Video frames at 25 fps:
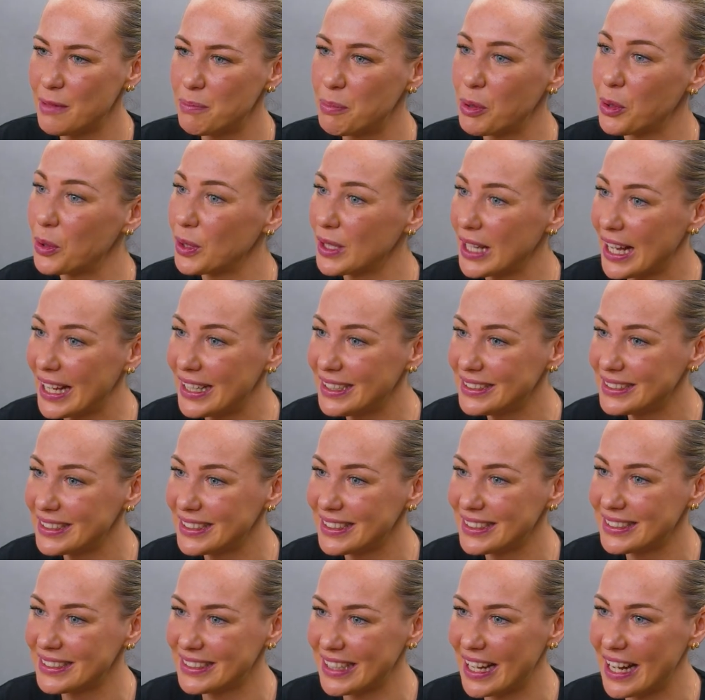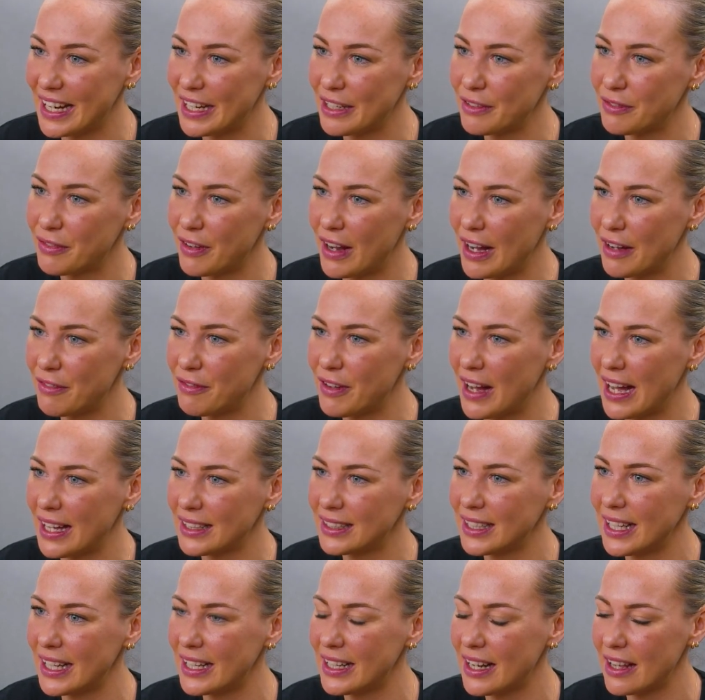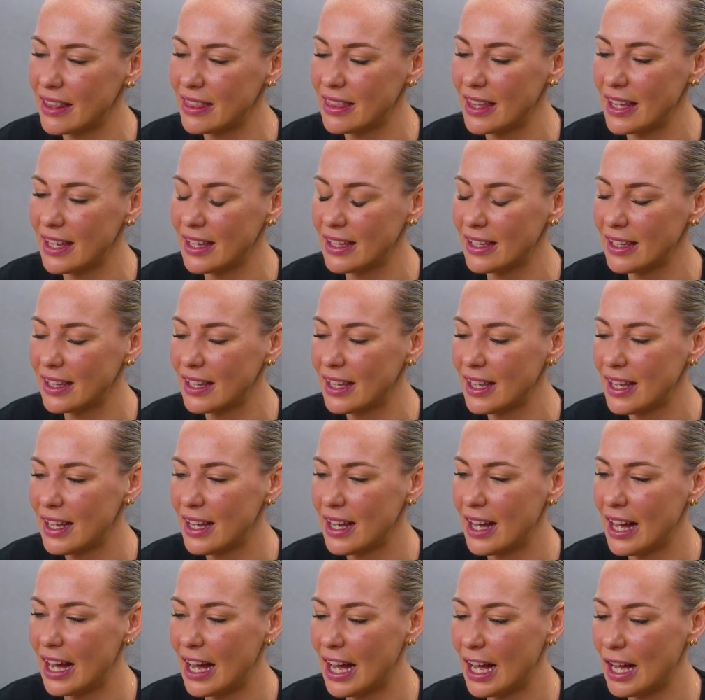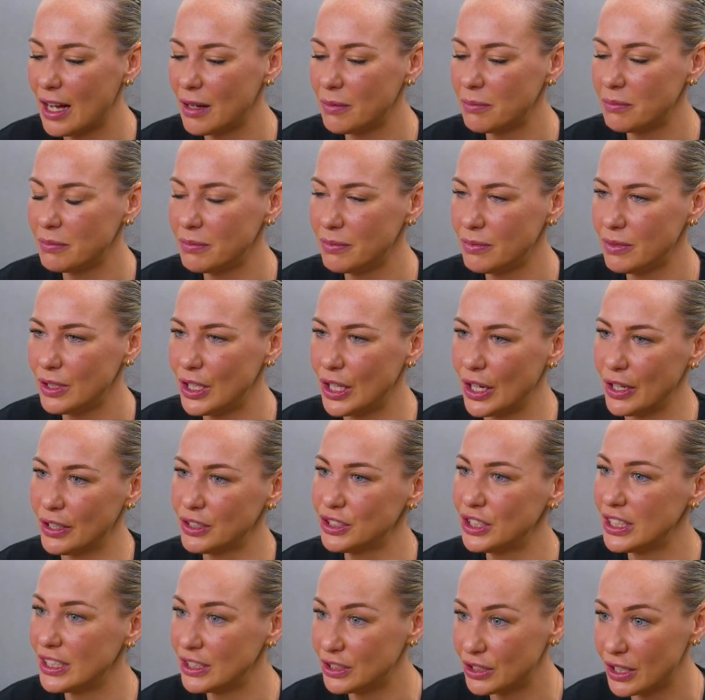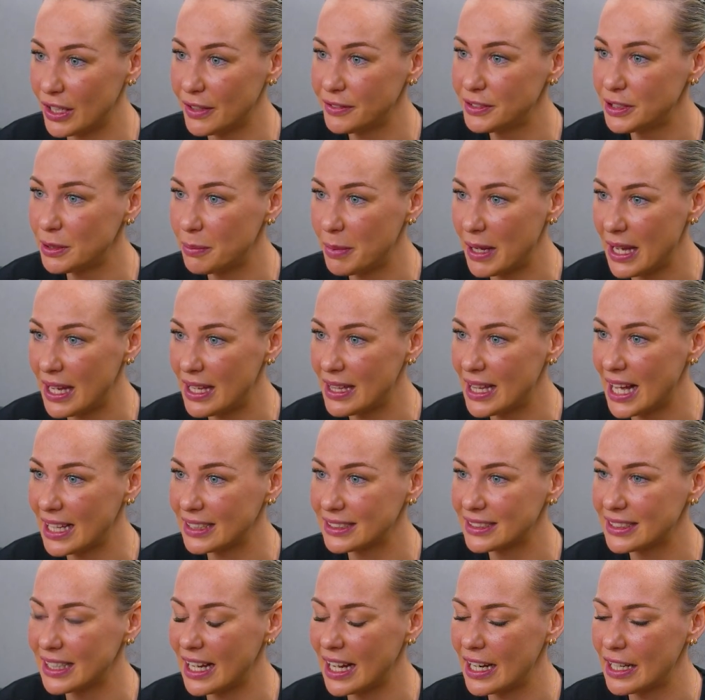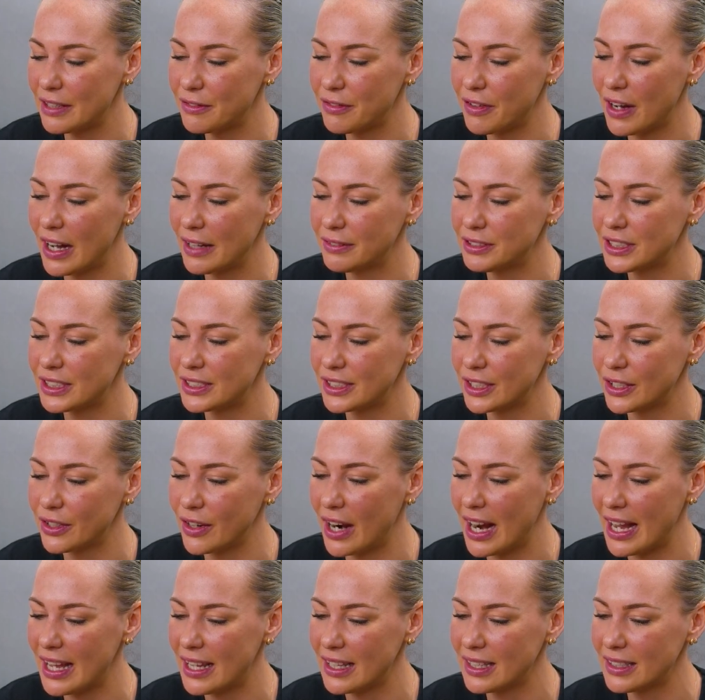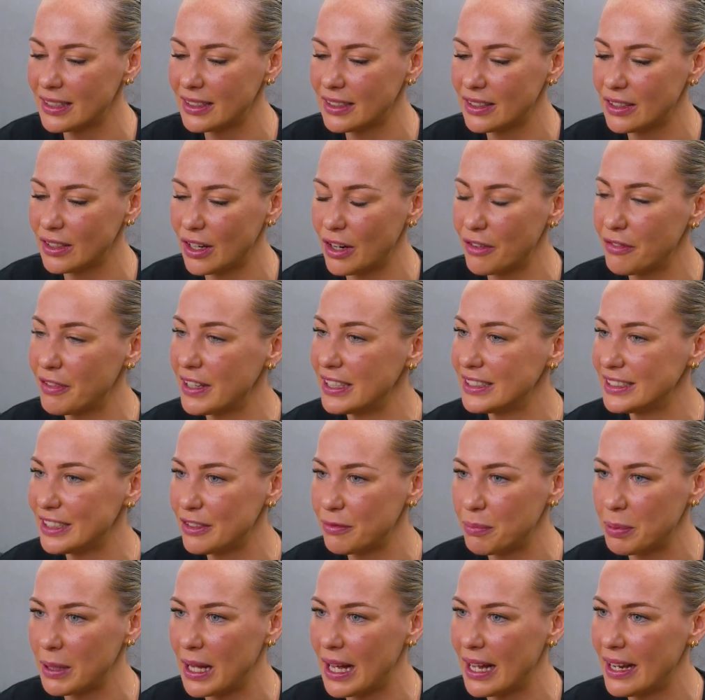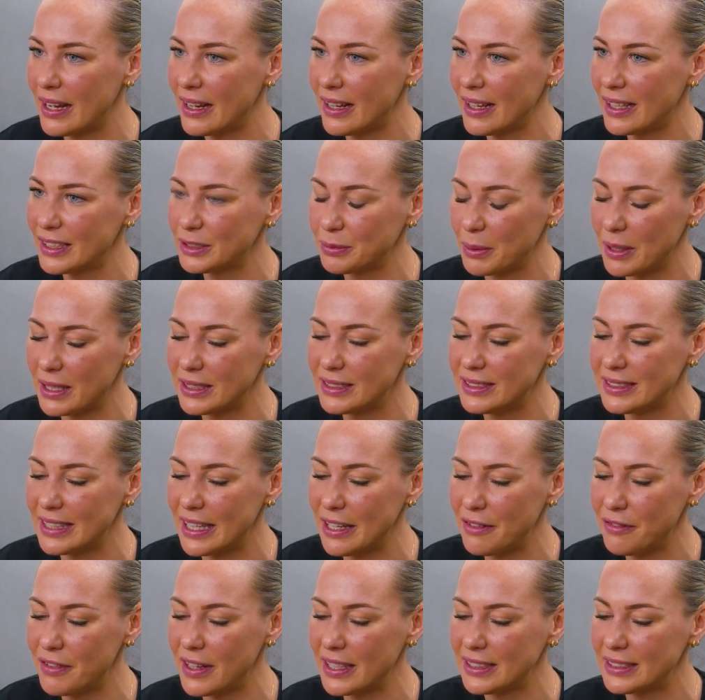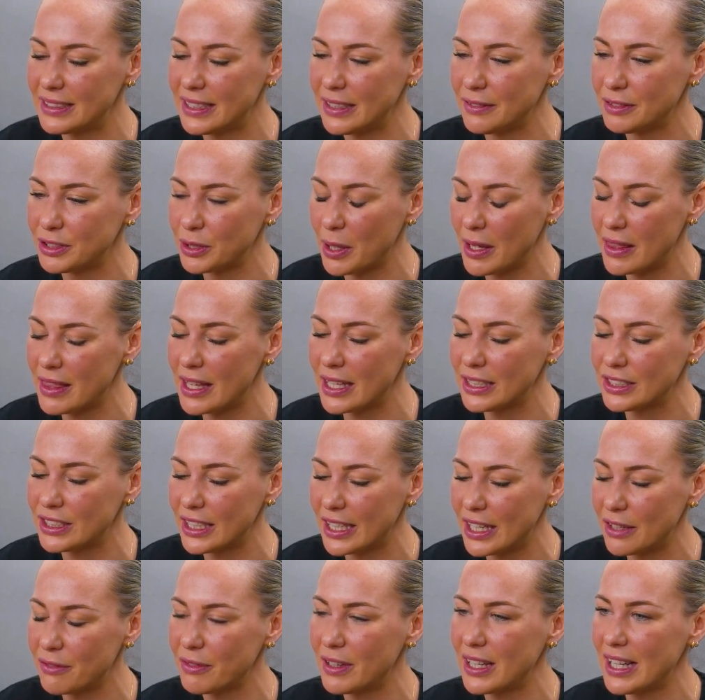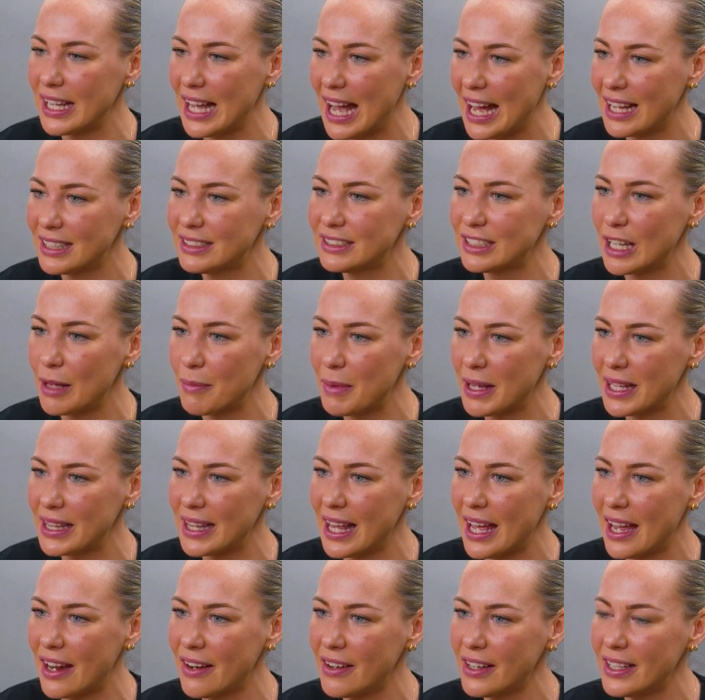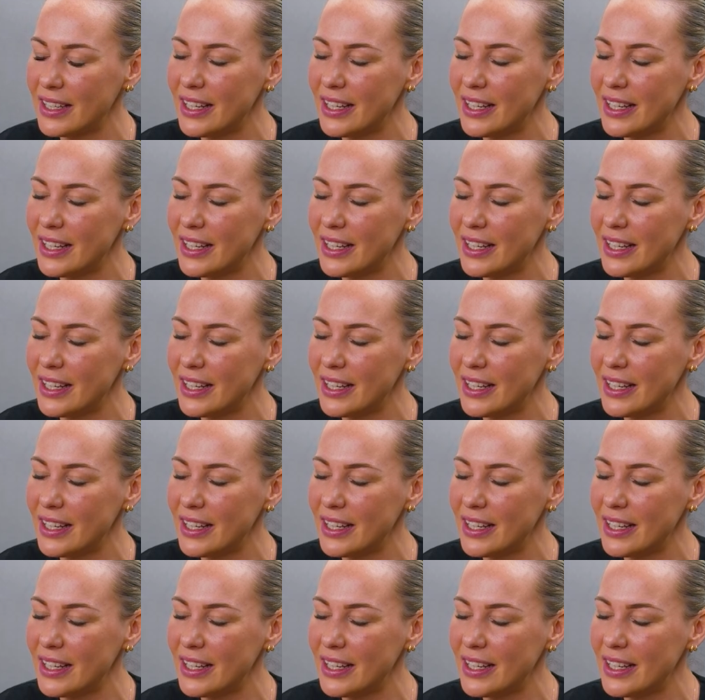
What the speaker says: Borlase in the starting five for Adelaide. I think, you know, she deserves to be in that starting five. She's a great offensive player as well as defensive, so I think she can really add something there.